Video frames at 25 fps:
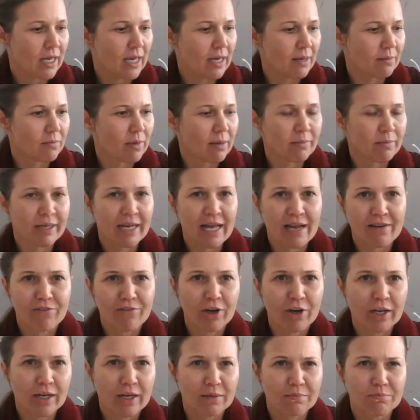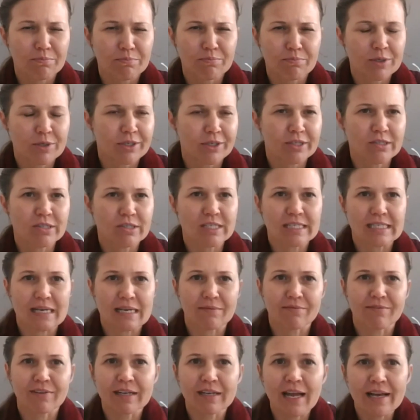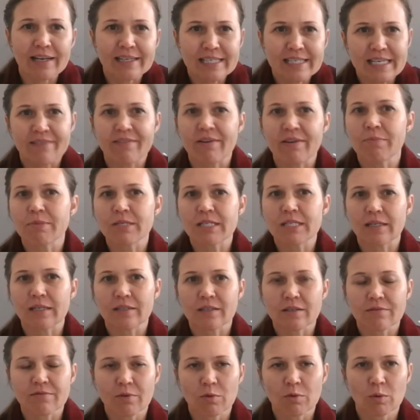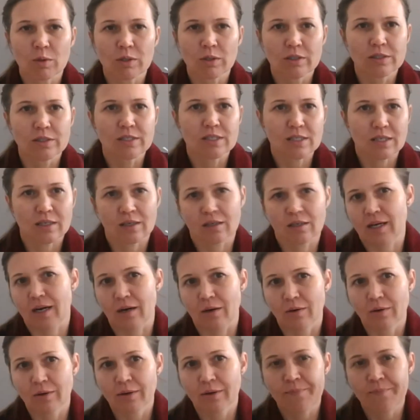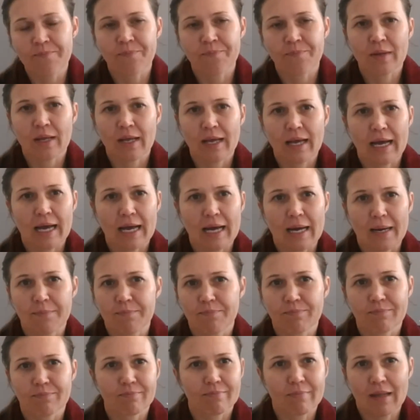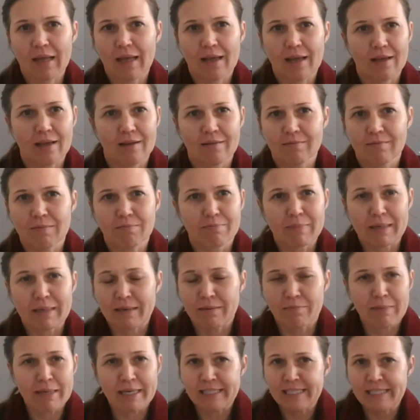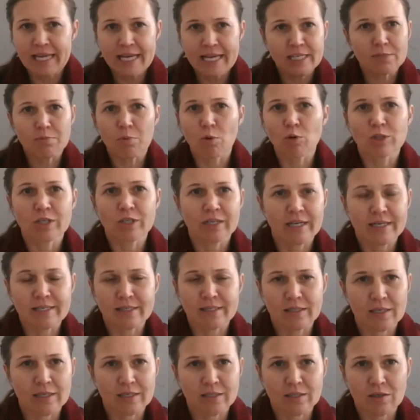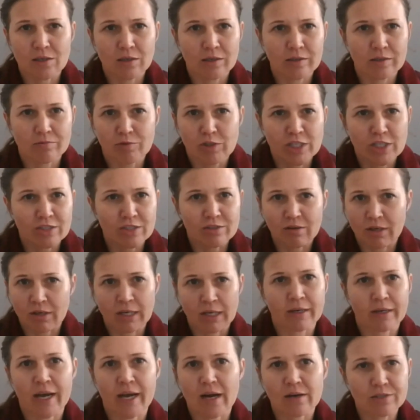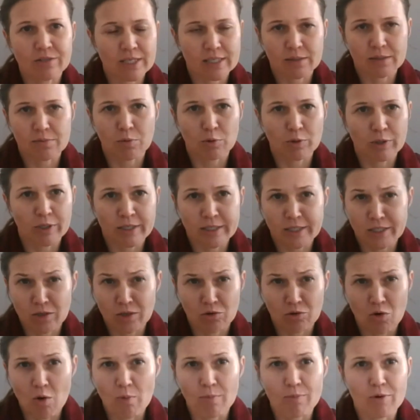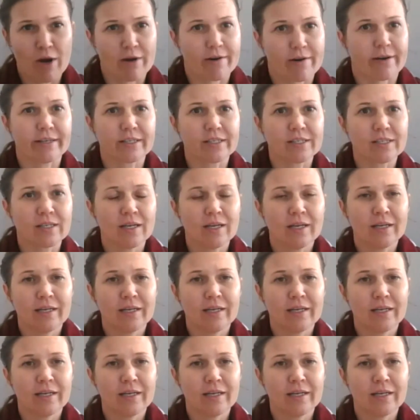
I mean, Africa produces something like 70% of the world's cacao. But it's exported as cacao is exported as a raw product.